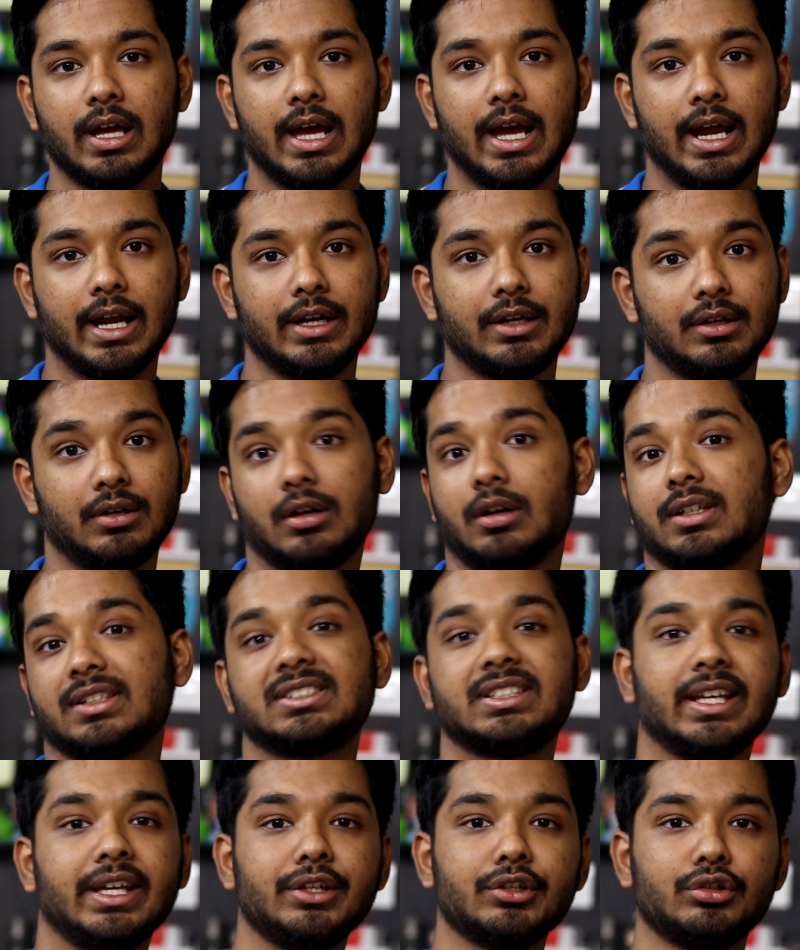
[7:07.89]
And
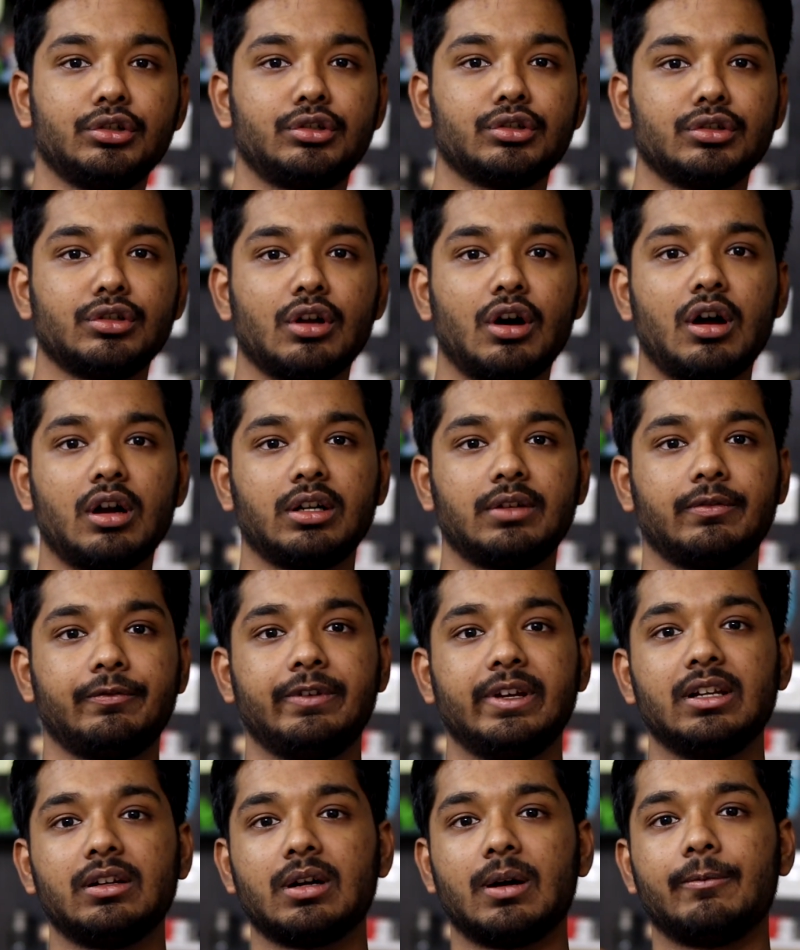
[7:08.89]
say you do not
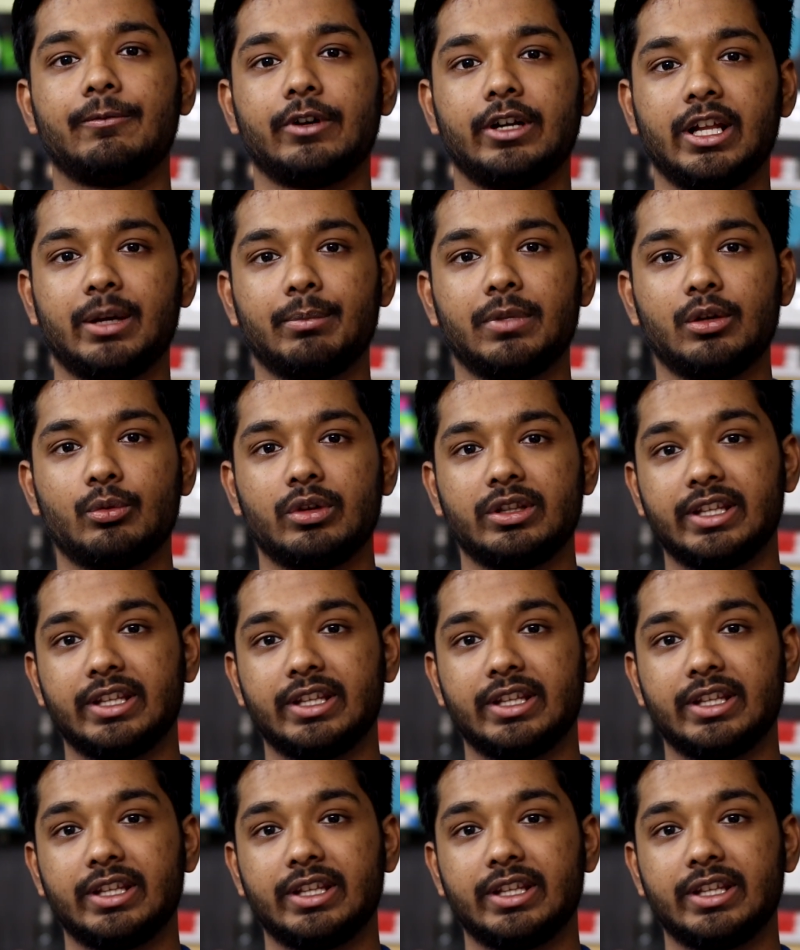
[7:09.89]
feel comfortable